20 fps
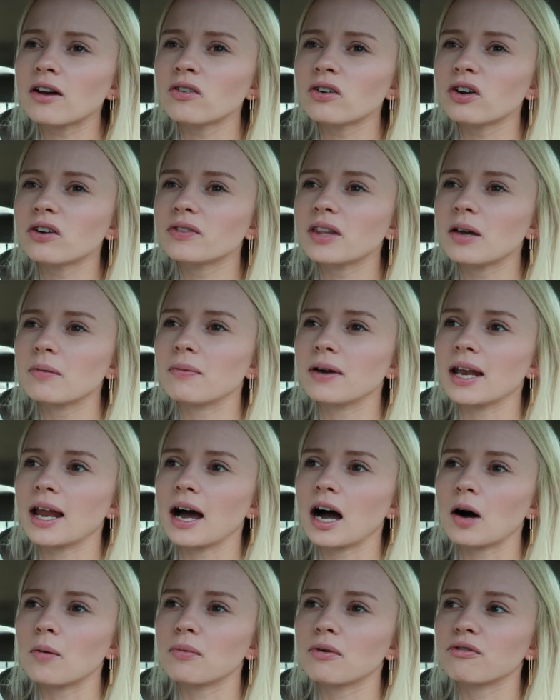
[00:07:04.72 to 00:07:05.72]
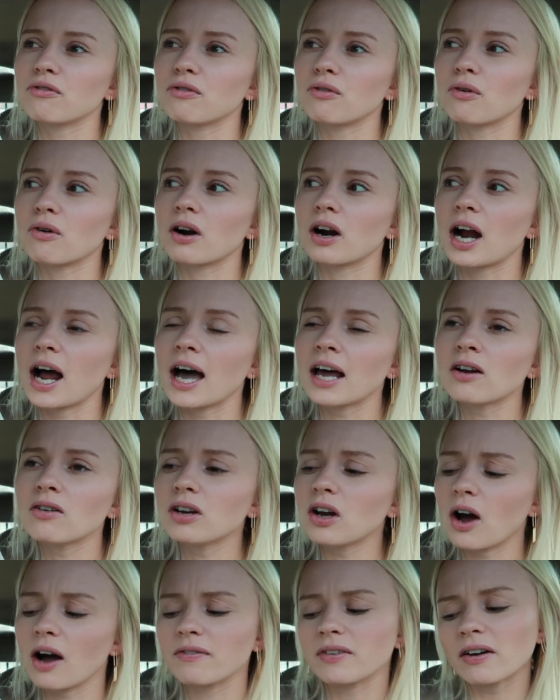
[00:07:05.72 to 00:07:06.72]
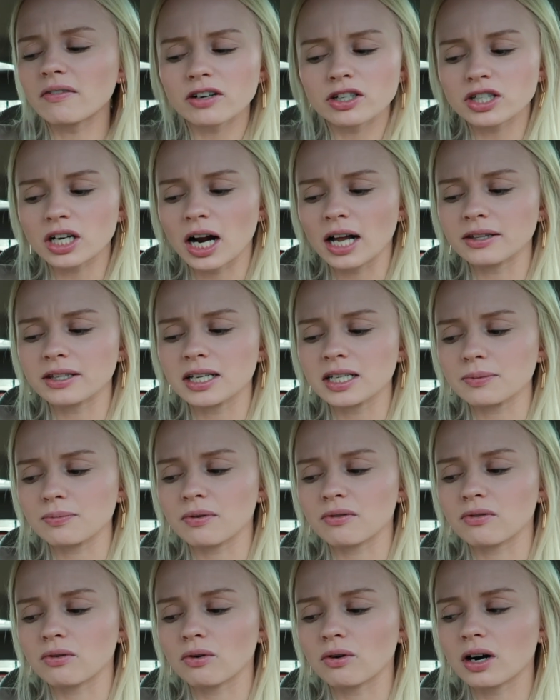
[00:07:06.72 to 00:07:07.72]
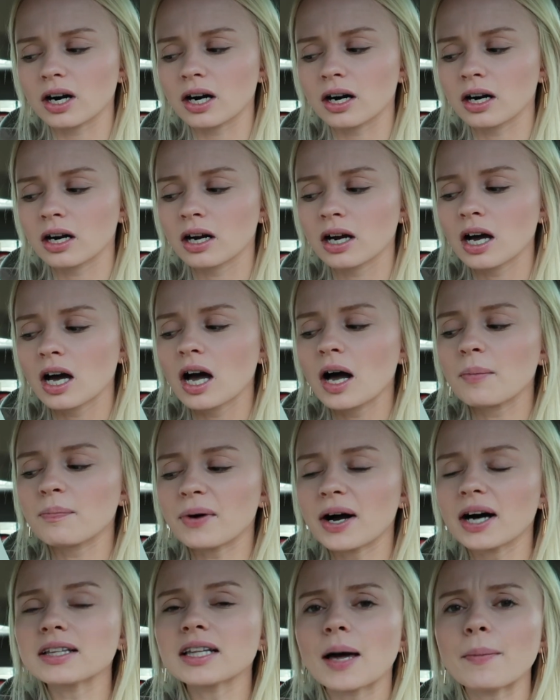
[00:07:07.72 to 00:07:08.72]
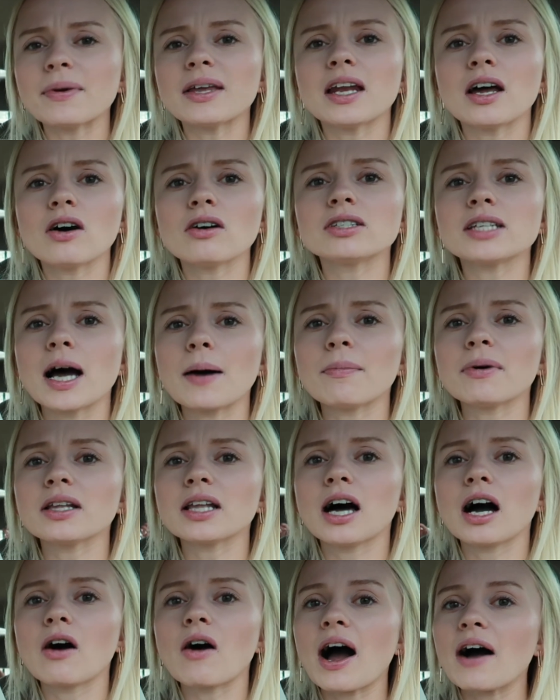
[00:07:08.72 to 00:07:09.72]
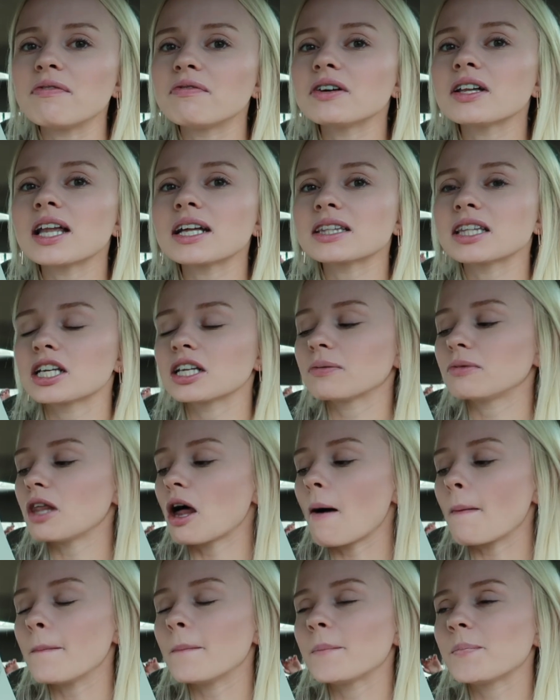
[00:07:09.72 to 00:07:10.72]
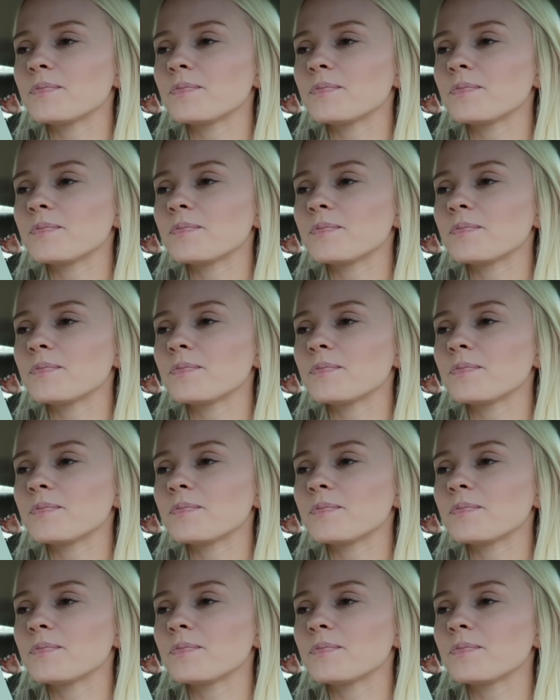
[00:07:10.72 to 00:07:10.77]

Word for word: don't know if they've been out before. I don't know. I've never tried these before. But let me know down below. I feel like the, the